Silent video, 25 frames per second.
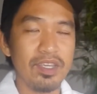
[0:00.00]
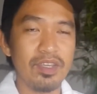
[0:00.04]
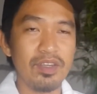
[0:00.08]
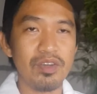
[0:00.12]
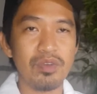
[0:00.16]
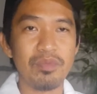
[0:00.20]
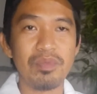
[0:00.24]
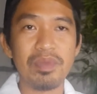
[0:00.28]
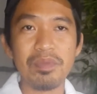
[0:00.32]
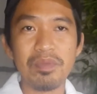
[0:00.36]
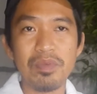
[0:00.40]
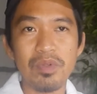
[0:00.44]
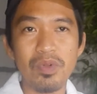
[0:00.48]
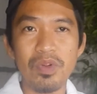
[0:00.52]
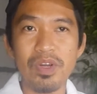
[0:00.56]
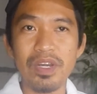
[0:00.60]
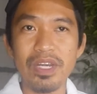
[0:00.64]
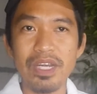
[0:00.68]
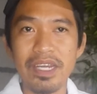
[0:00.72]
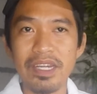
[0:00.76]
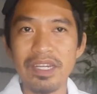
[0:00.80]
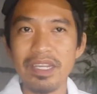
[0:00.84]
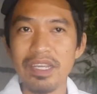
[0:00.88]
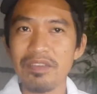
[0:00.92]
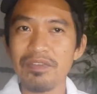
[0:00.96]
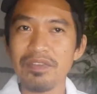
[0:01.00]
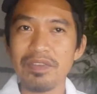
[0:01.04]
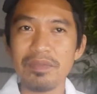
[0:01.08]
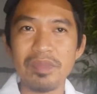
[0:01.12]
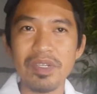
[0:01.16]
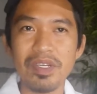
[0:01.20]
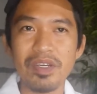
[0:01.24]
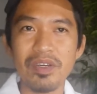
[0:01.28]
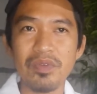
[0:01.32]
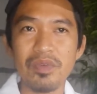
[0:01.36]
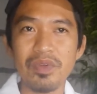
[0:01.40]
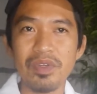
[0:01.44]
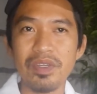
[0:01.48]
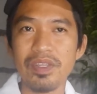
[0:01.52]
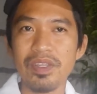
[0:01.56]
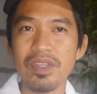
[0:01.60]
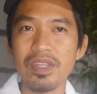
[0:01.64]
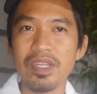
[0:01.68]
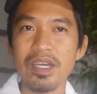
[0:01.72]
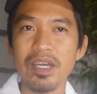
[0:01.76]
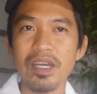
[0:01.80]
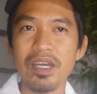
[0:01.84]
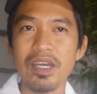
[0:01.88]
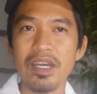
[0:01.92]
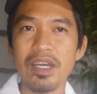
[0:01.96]
people who are not yet familiar with
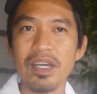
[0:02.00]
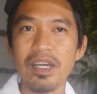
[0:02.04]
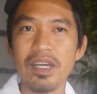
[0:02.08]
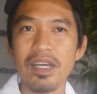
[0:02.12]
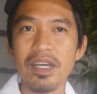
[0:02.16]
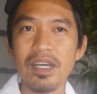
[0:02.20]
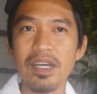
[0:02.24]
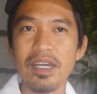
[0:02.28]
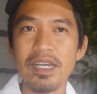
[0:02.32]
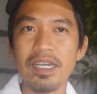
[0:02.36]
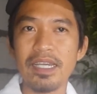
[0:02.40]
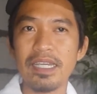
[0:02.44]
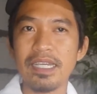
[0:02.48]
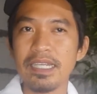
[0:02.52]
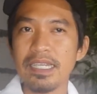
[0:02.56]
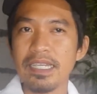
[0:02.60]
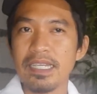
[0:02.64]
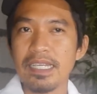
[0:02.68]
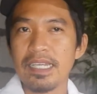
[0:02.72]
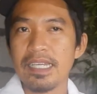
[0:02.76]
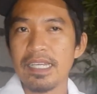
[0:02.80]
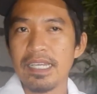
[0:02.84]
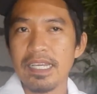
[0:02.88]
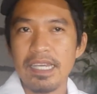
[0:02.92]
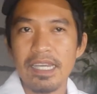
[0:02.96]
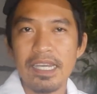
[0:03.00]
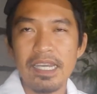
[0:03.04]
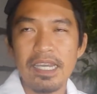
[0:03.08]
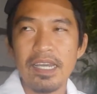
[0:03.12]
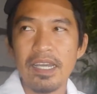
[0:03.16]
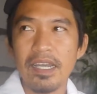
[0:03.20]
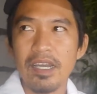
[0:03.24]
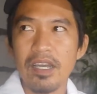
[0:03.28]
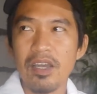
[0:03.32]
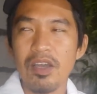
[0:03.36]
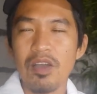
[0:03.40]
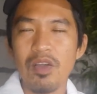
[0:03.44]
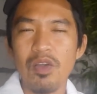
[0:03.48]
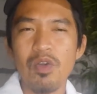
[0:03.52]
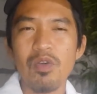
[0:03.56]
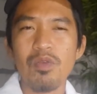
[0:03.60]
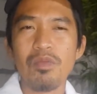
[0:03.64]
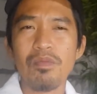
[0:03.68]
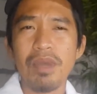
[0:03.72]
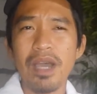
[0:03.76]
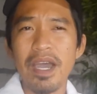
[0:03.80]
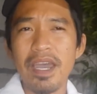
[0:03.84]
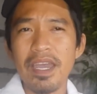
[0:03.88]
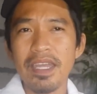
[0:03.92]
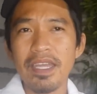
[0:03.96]
home
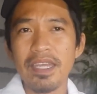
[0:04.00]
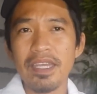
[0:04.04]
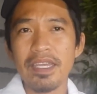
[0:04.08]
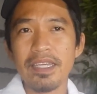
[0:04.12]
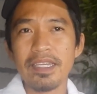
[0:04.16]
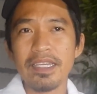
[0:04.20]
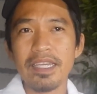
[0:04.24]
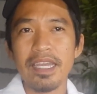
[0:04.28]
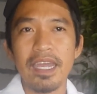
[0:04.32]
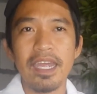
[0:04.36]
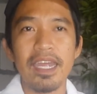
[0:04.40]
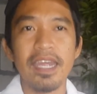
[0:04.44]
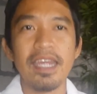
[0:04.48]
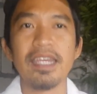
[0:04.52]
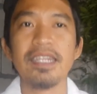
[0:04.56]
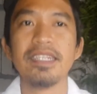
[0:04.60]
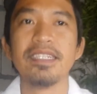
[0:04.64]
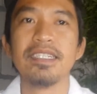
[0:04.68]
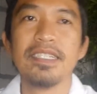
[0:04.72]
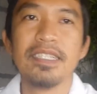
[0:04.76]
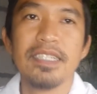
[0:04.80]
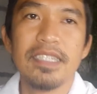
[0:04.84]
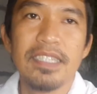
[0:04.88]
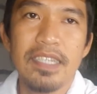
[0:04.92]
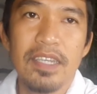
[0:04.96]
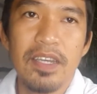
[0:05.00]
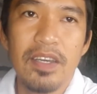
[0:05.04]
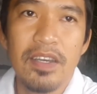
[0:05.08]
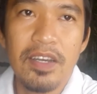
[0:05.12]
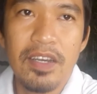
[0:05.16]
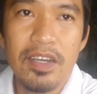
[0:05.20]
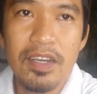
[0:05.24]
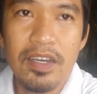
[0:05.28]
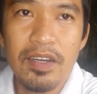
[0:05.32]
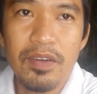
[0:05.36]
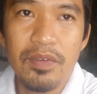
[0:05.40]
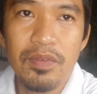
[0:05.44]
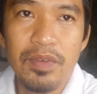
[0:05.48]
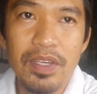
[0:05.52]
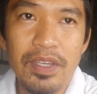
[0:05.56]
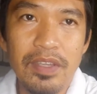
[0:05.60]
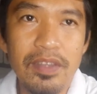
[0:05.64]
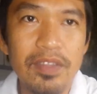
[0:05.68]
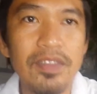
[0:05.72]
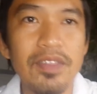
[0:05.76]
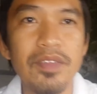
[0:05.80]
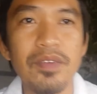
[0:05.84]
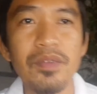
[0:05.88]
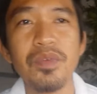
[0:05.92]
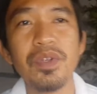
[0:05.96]
buying and
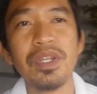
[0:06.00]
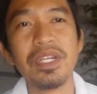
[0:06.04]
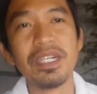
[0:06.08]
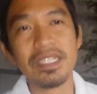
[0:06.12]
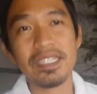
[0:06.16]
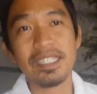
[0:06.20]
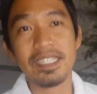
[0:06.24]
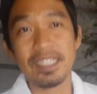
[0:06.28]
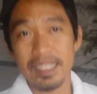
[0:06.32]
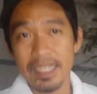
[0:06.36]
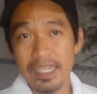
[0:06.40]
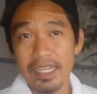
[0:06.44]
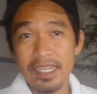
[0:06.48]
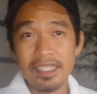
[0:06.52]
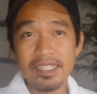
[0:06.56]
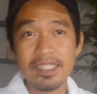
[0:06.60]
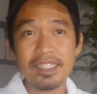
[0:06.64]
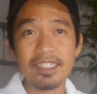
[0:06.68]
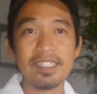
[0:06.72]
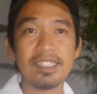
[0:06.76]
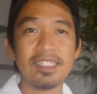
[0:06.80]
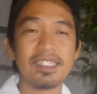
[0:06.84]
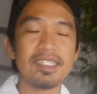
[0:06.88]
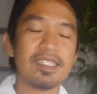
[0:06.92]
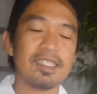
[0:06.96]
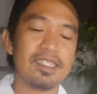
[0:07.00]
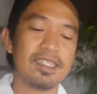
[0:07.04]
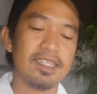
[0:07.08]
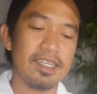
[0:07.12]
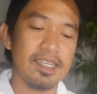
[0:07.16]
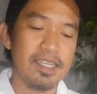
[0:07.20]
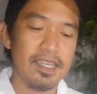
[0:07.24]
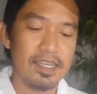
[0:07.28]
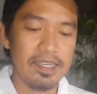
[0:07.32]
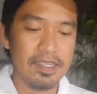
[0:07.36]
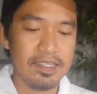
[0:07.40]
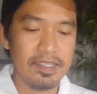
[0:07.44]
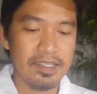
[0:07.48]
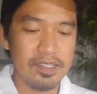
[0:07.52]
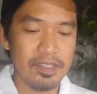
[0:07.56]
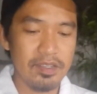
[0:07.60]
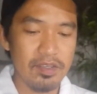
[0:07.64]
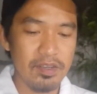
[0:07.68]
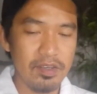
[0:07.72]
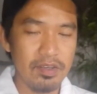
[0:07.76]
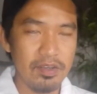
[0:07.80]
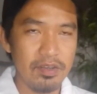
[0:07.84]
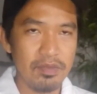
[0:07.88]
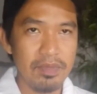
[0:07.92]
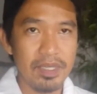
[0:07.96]
with real estate.
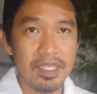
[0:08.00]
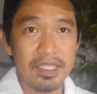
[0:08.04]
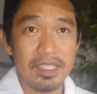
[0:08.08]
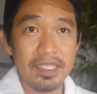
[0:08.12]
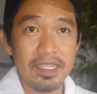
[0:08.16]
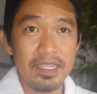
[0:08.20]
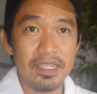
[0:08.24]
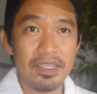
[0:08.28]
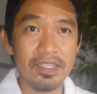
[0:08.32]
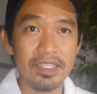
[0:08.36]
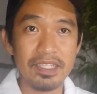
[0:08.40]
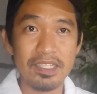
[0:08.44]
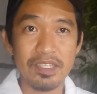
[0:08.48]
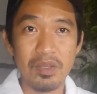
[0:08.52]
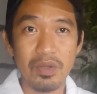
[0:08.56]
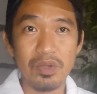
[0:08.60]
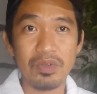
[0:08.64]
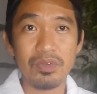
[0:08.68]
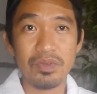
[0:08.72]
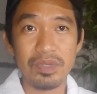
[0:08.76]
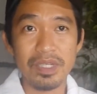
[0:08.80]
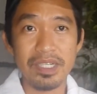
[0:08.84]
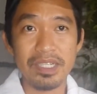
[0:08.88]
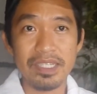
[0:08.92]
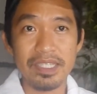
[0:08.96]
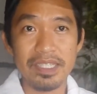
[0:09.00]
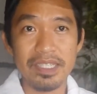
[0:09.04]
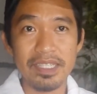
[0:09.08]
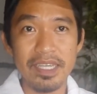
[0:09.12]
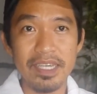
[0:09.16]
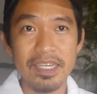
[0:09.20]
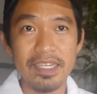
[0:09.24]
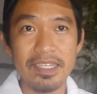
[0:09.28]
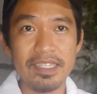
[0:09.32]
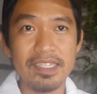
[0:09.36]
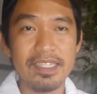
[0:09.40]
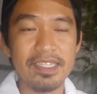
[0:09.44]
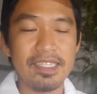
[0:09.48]
So basically, it's called real estate.